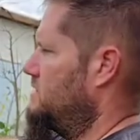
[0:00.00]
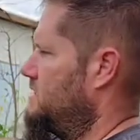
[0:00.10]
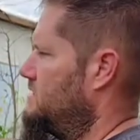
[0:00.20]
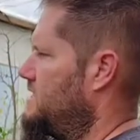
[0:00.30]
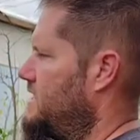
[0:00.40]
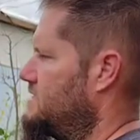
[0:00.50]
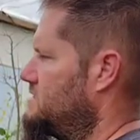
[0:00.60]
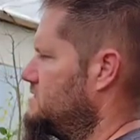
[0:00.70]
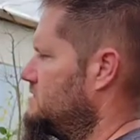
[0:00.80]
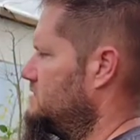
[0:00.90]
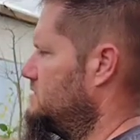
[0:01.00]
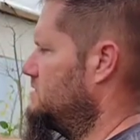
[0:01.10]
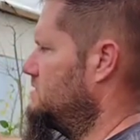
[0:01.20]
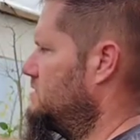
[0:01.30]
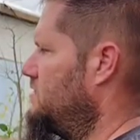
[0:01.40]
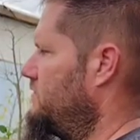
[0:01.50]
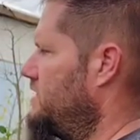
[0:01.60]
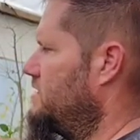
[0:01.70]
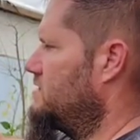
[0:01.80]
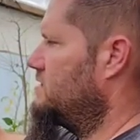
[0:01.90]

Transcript: like that over here.